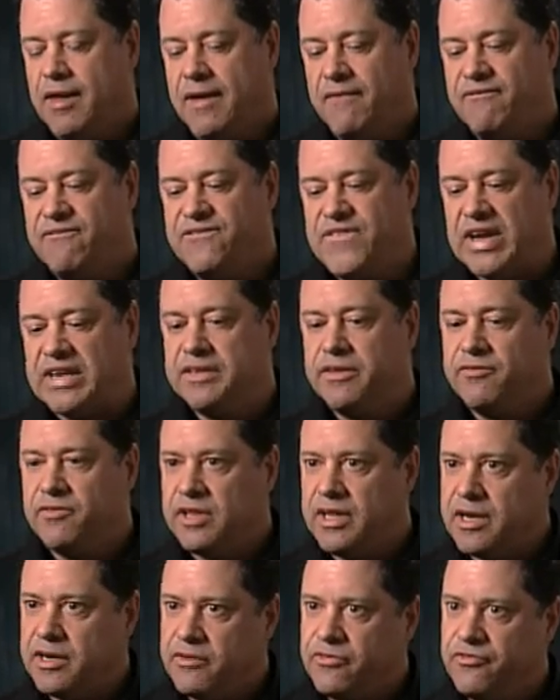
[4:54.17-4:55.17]

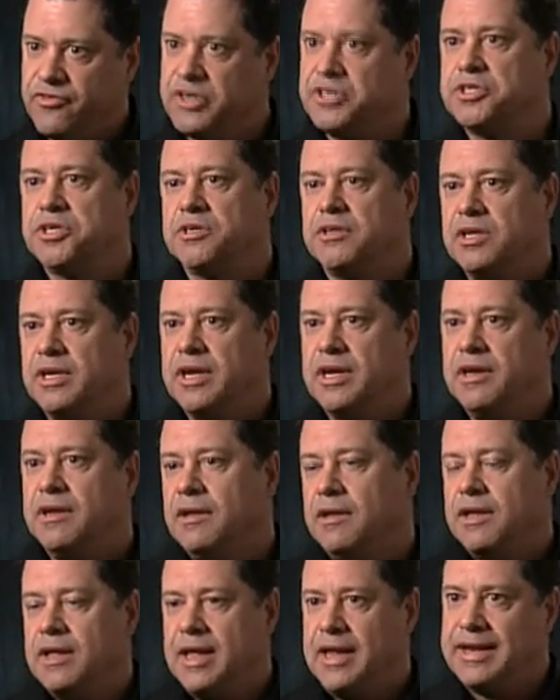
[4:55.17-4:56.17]
effectively and efficiently
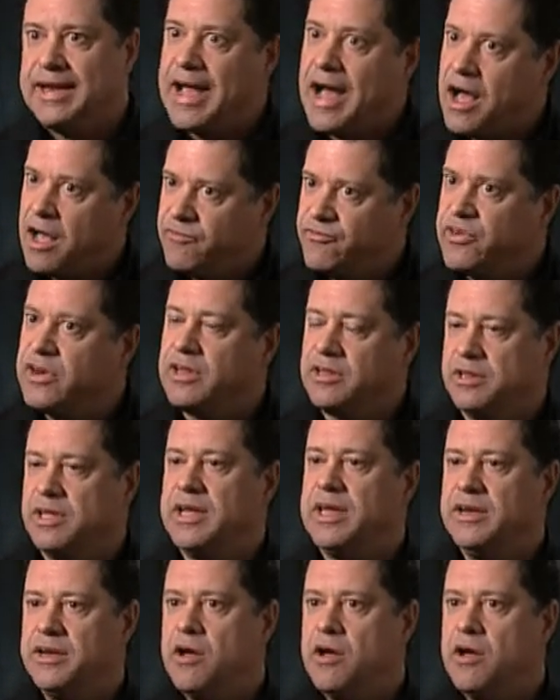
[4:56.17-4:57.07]
and confidently